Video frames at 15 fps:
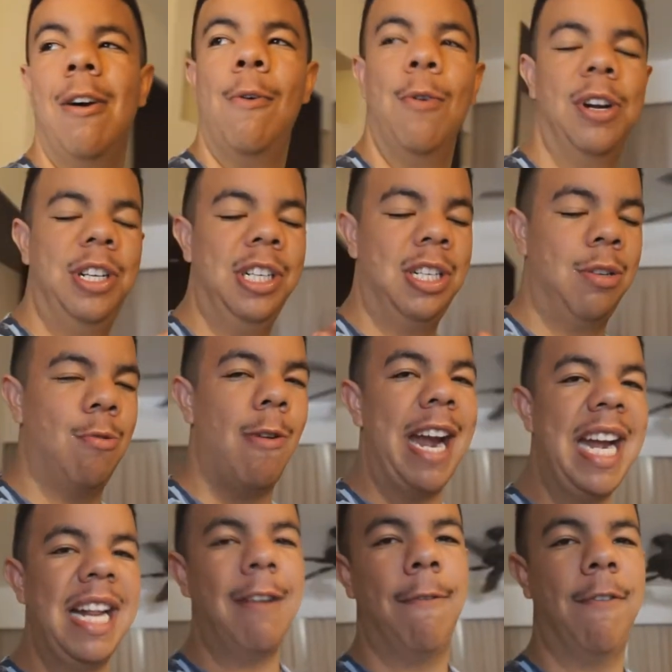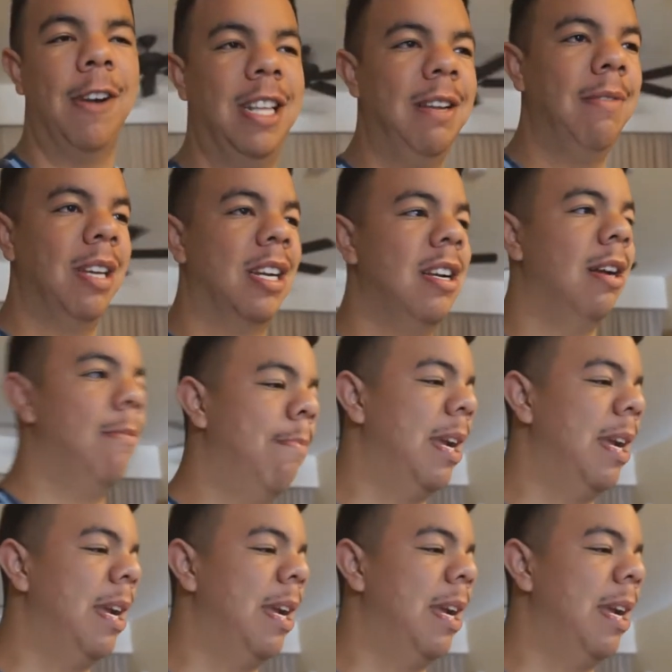We're just waiting for them to come